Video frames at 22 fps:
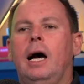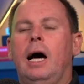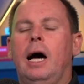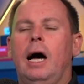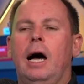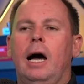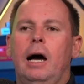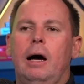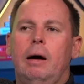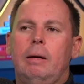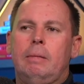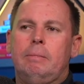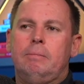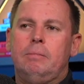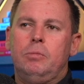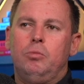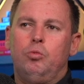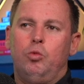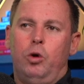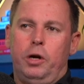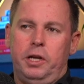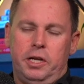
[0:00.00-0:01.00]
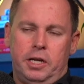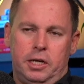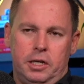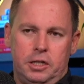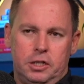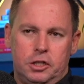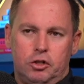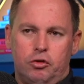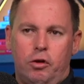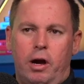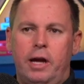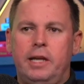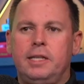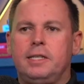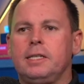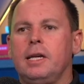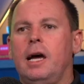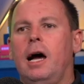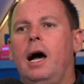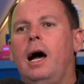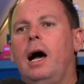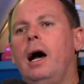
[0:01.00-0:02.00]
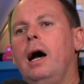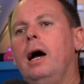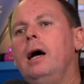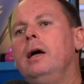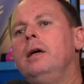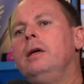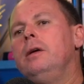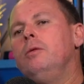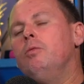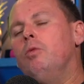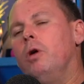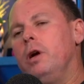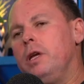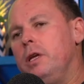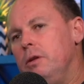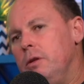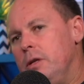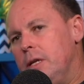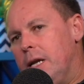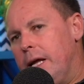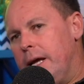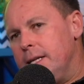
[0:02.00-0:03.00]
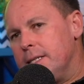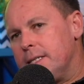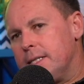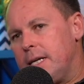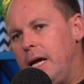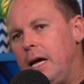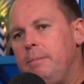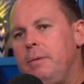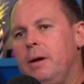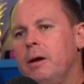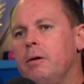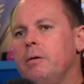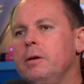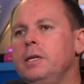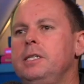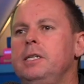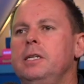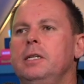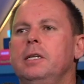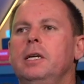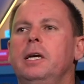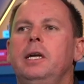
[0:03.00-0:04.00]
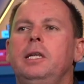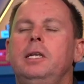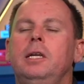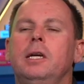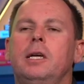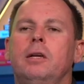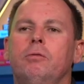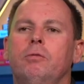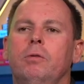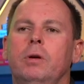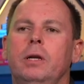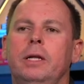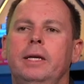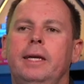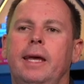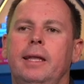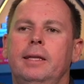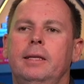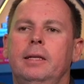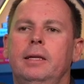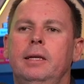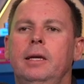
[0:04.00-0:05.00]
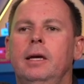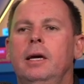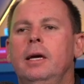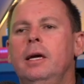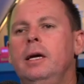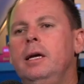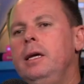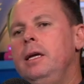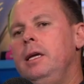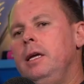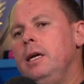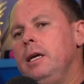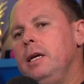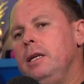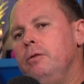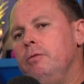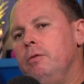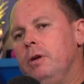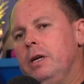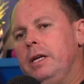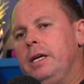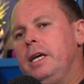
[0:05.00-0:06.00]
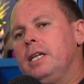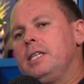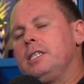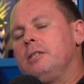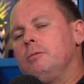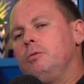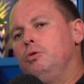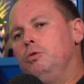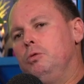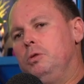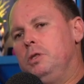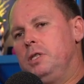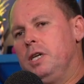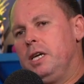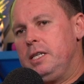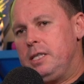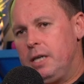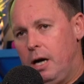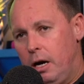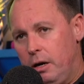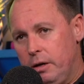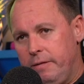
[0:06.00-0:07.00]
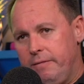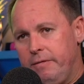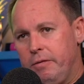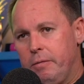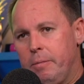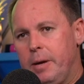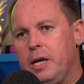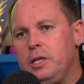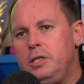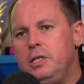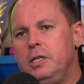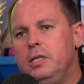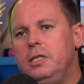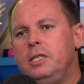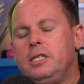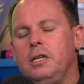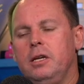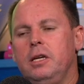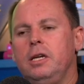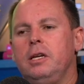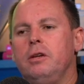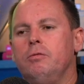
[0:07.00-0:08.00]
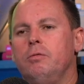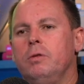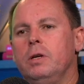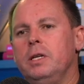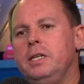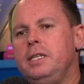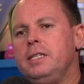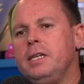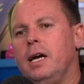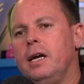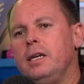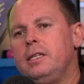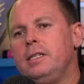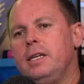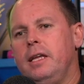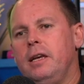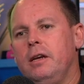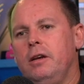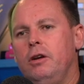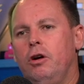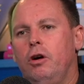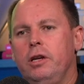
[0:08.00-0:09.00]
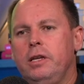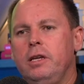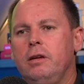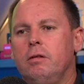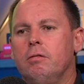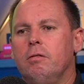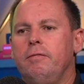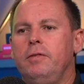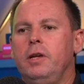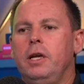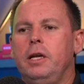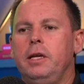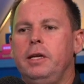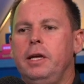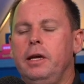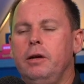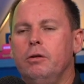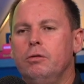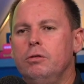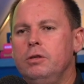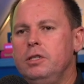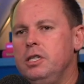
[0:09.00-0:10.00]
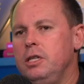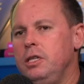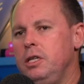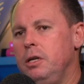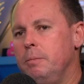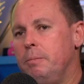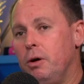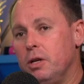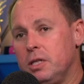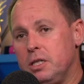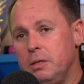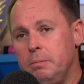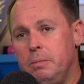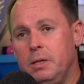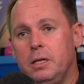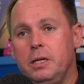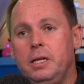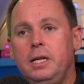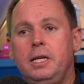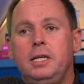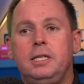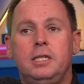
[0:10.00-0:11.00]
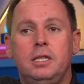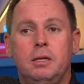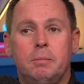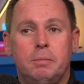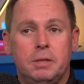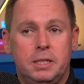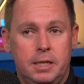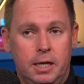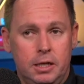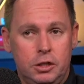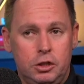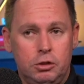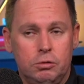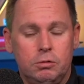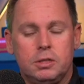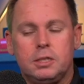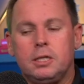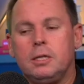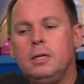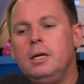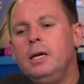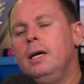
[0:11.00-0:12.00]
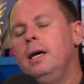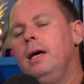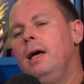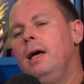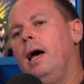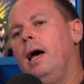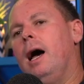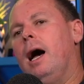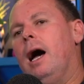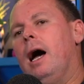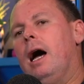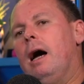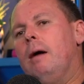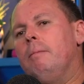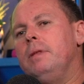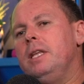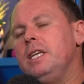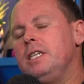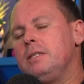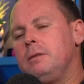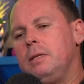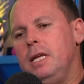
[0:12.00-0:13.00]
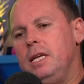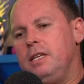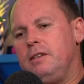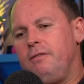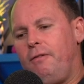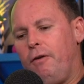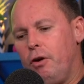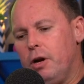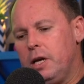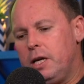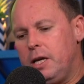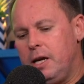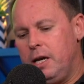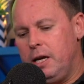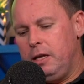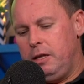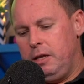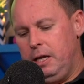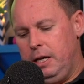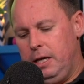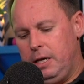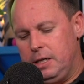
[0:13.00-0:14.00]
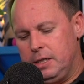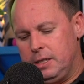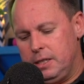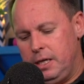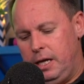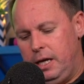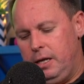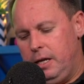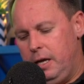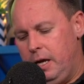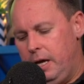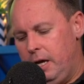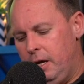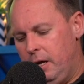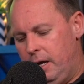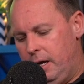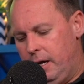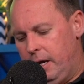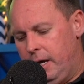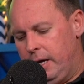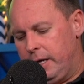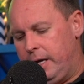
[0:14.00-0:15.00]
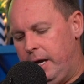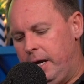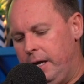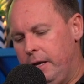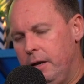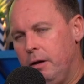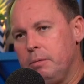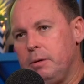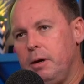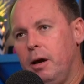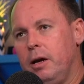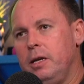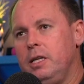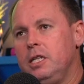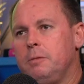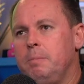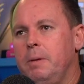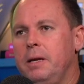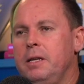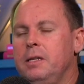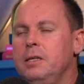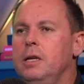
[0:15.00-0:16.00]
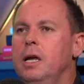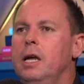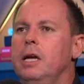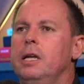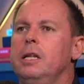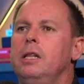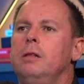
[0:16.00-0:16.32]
what your constraints are, what landscape areas you need. You can really get some good detailed information, so you can really start to get an idea of your yields and your possibilities and your potentials. There's very key things. And again, I'm going to spend a